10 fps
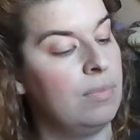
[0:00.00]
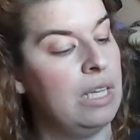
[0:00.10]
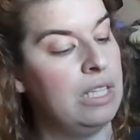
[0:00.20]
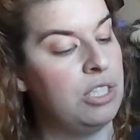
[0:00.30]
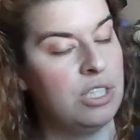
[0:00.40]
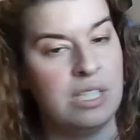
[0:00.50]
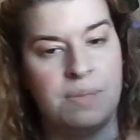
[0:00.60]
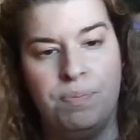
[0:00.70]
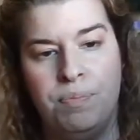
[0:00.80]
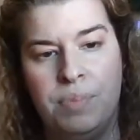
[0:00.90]
It's just
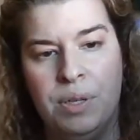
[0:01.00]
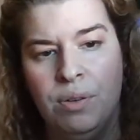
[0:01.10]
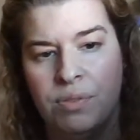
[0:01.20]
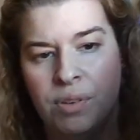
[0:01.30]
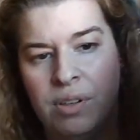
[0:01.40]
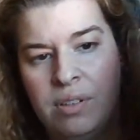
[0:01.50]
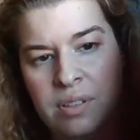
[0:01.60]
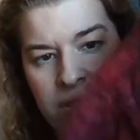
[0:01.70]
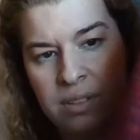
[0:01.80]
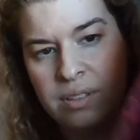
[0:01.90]
beautiful.
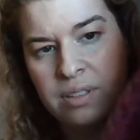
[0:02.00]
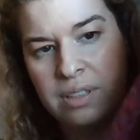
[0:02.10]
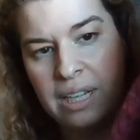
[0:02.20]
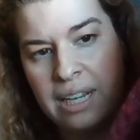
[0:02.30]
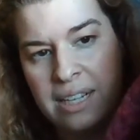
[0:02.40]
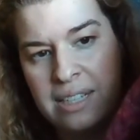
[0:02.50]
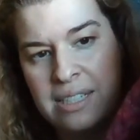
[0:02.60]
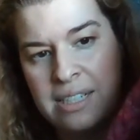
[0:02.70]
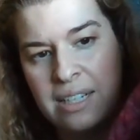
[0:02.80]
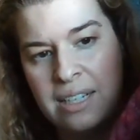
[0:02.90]
And